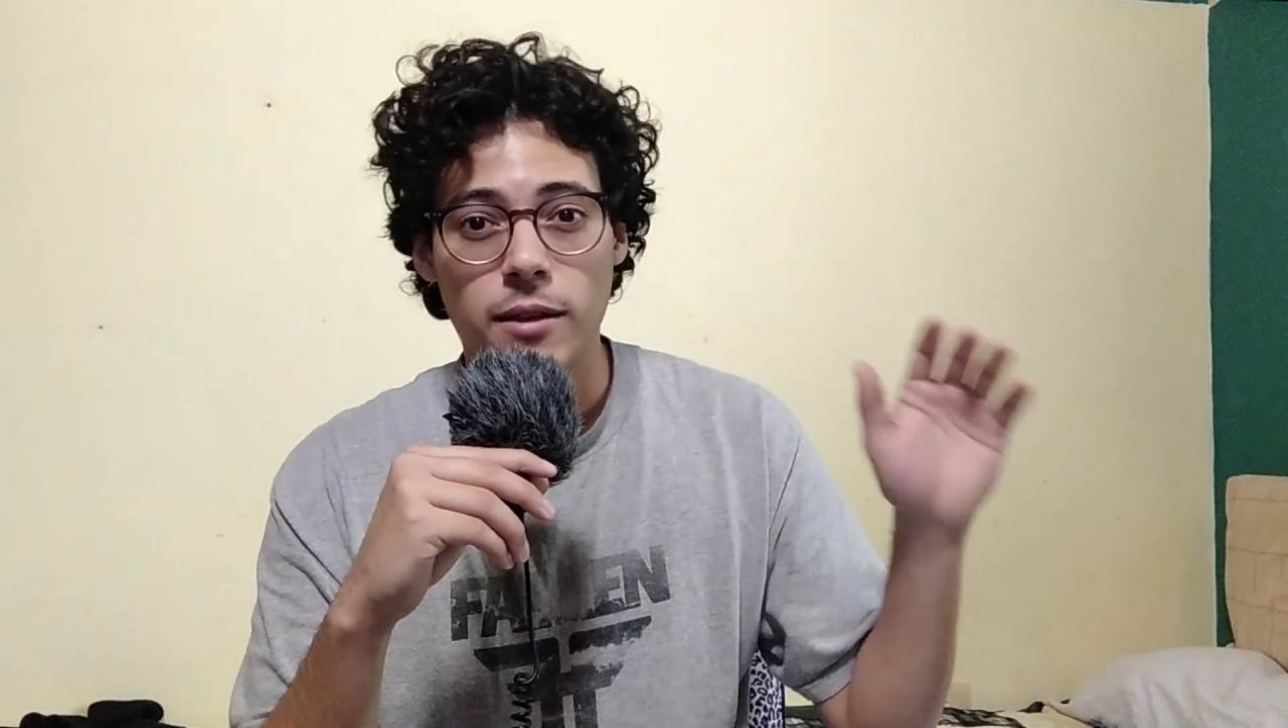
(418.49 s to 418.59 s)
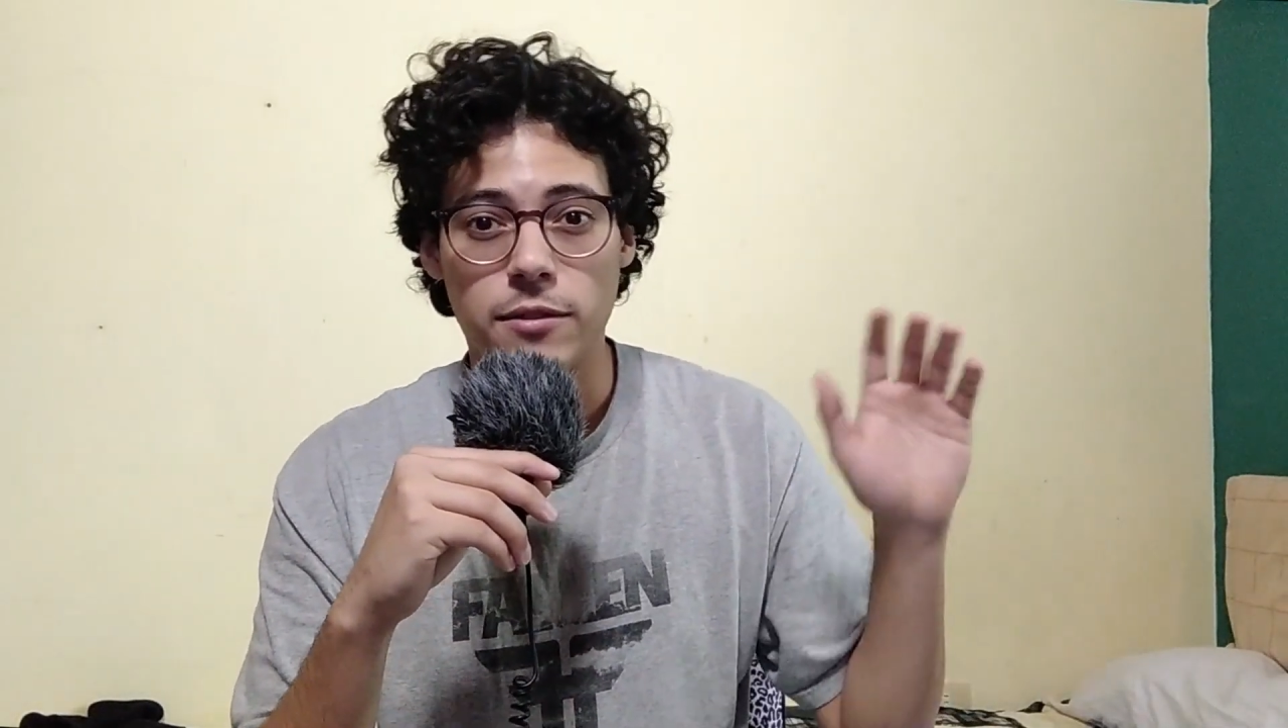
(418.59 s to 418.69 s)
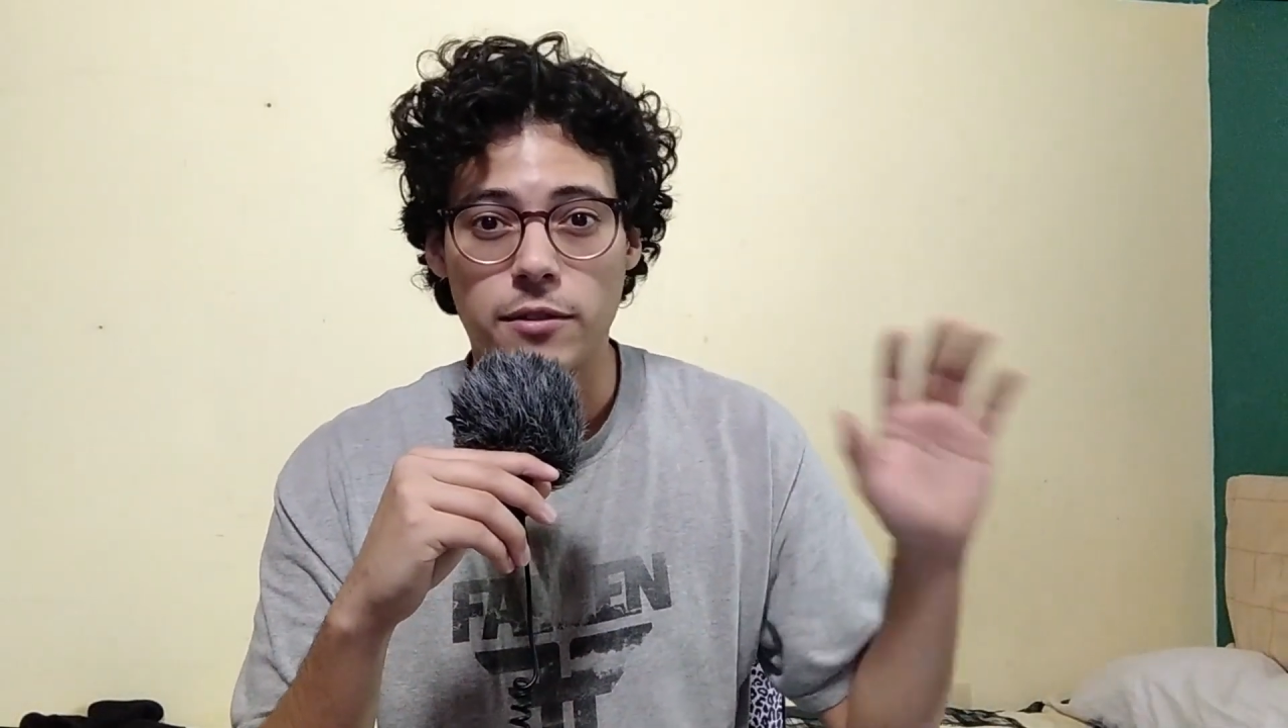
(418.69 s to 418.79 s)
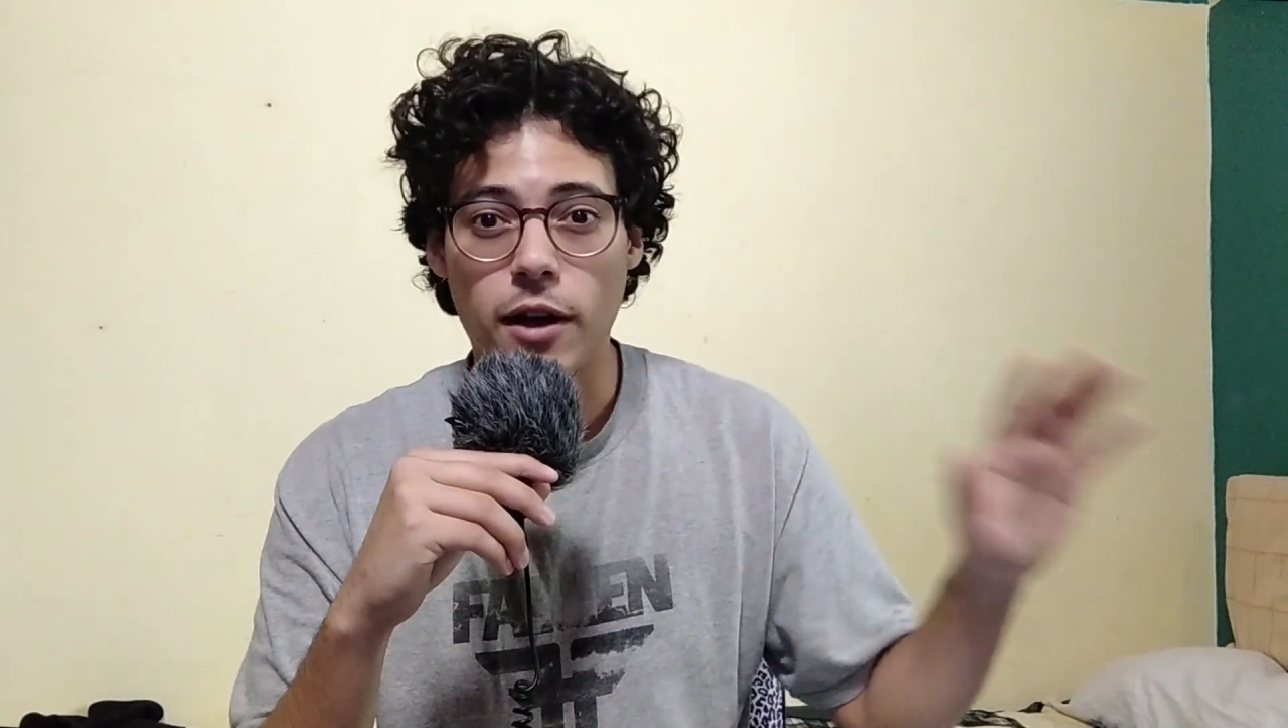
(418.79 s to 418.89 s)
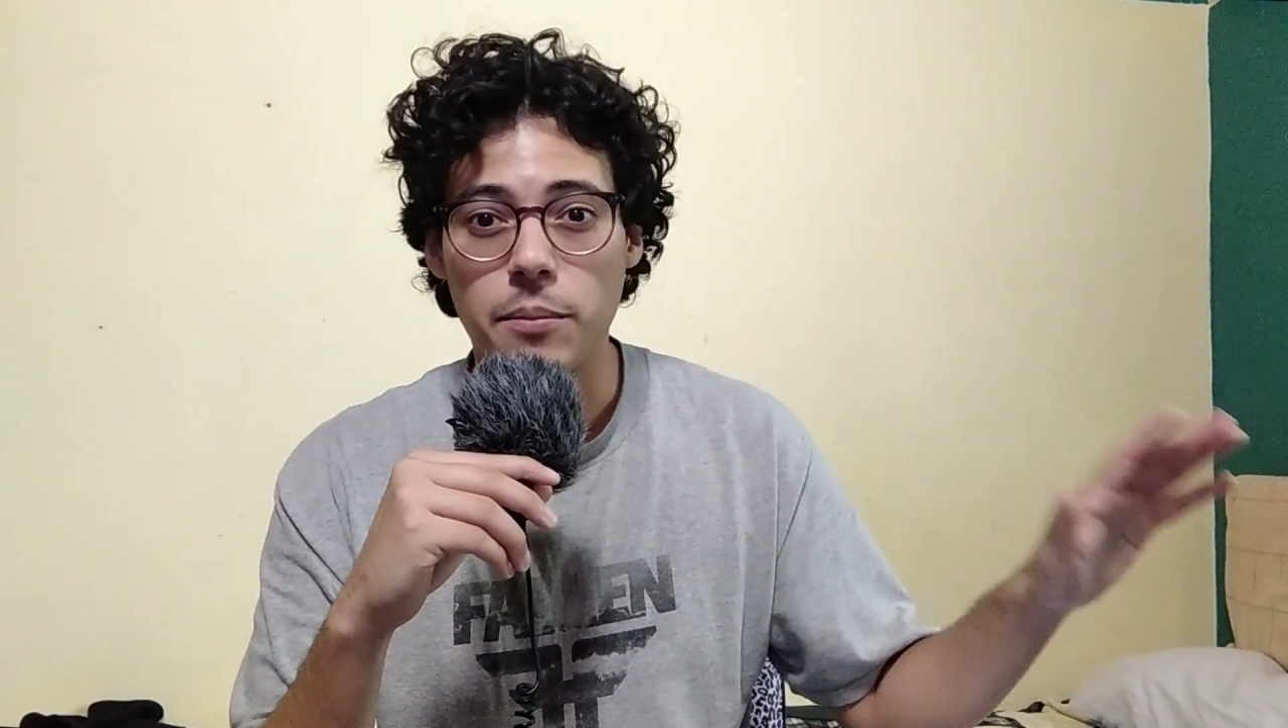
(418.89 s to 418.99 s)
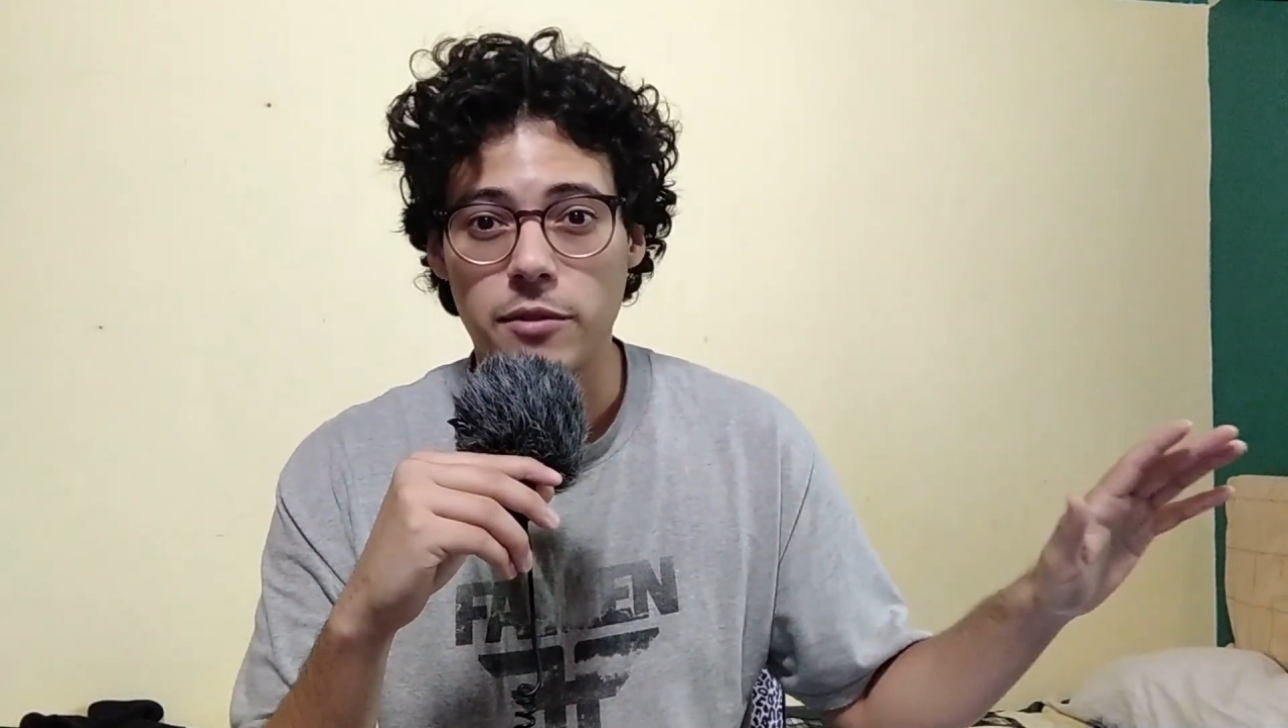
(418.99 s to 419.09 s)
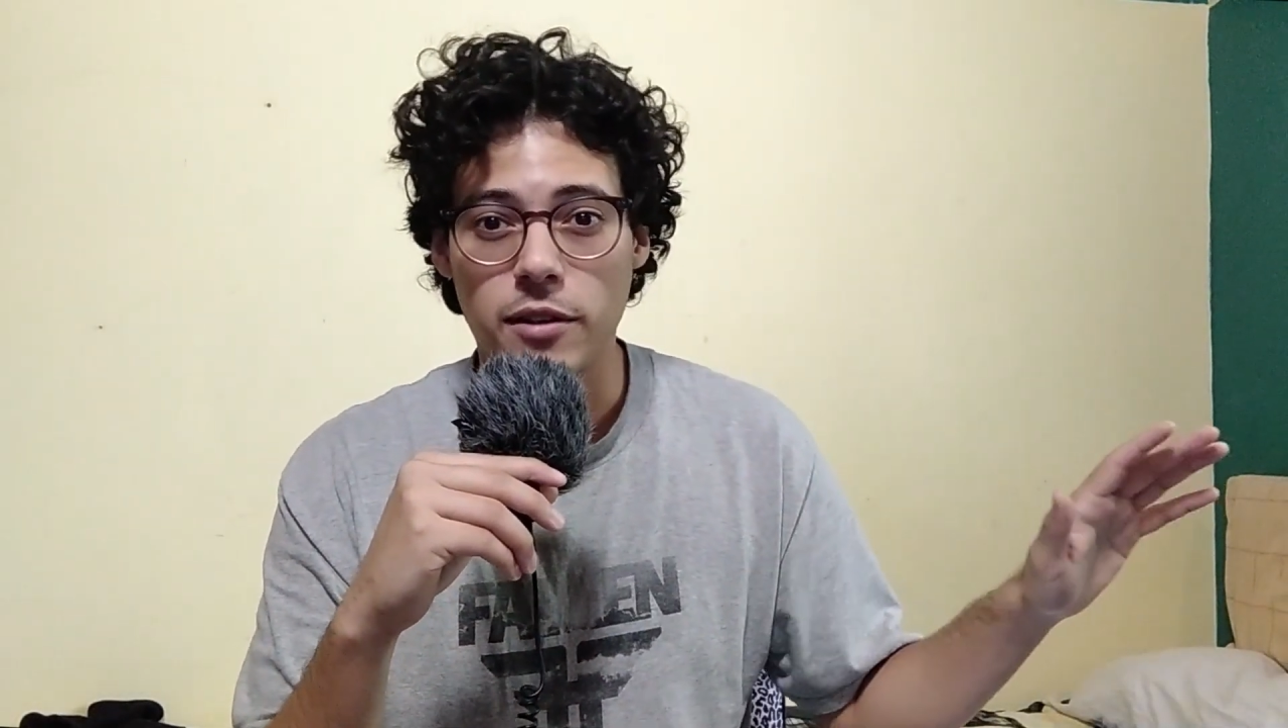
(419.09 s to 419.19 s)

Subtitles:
stops